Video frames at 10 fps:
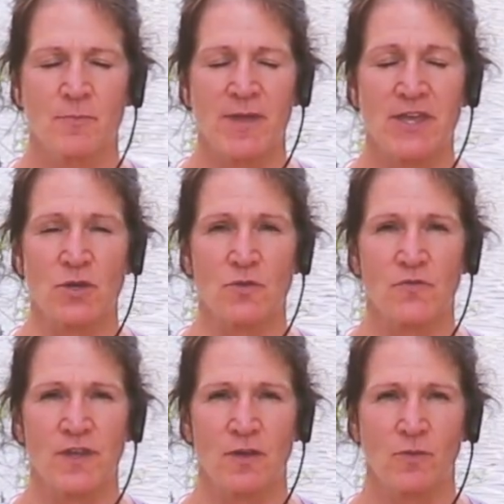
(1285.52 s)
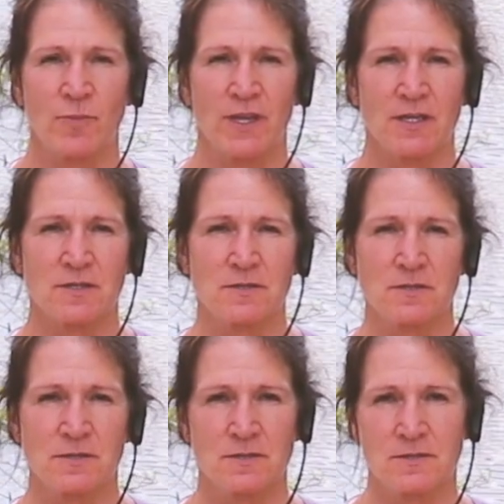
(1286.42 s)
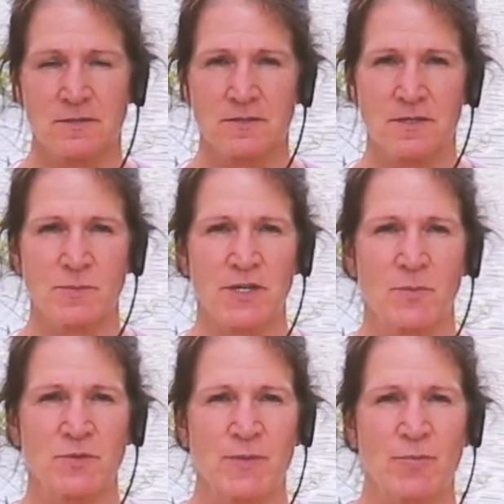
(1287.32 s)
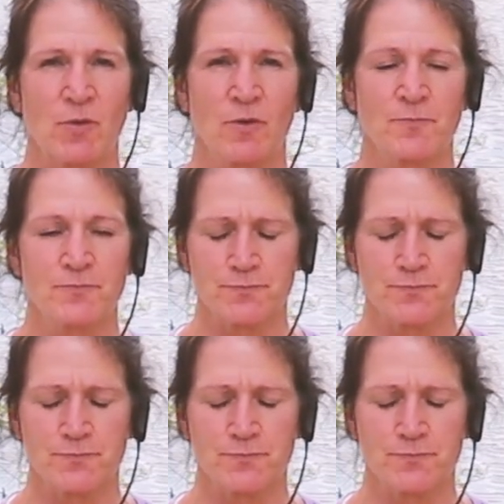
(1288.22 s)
make you feel, because sometimes people